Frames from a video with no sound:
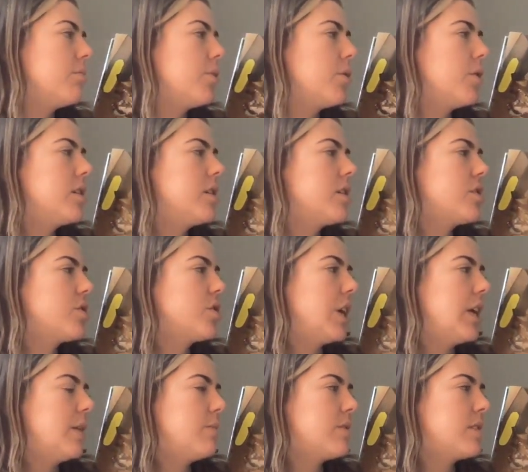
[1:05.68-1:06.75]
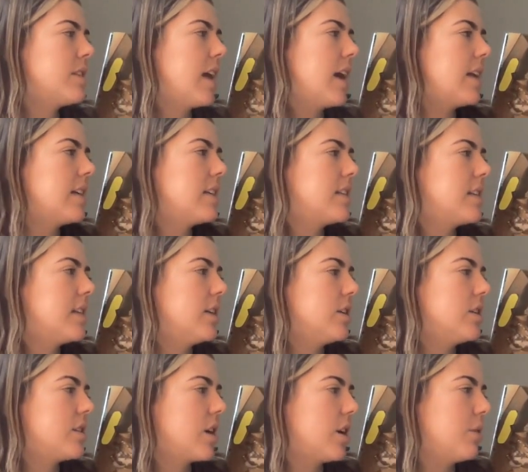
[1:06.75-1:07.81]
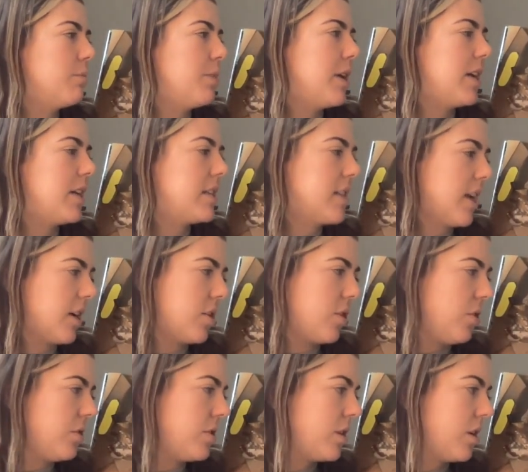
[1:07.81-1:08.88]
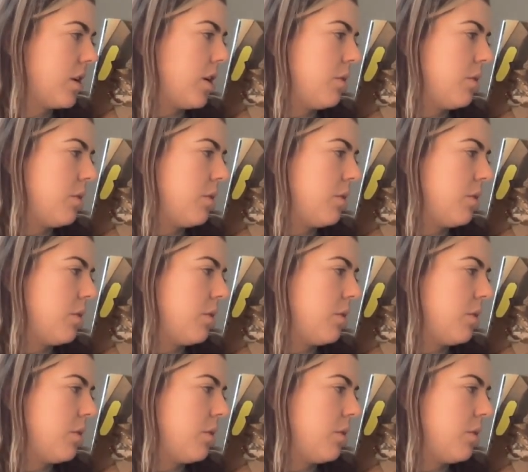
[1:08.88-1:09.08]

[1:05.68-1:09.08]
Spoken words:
Borris dreams that his ears are being tickled.